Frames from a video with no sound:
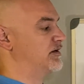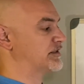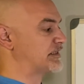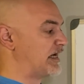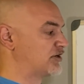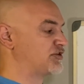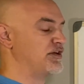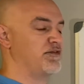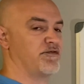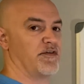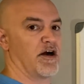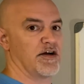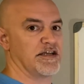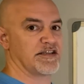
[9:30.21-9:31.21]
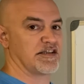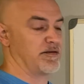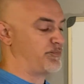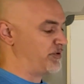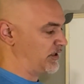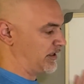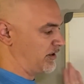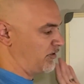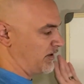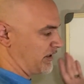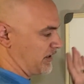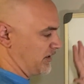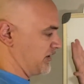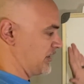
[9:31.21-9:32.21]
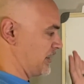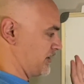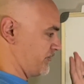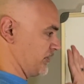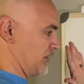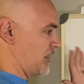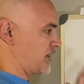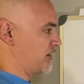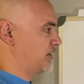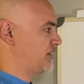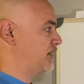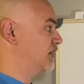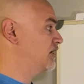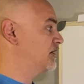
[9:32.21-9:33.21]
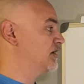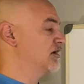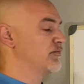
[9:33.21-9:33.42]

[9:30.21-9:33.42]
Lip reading: It's actually very simple. I know I cut kind of a lot on here,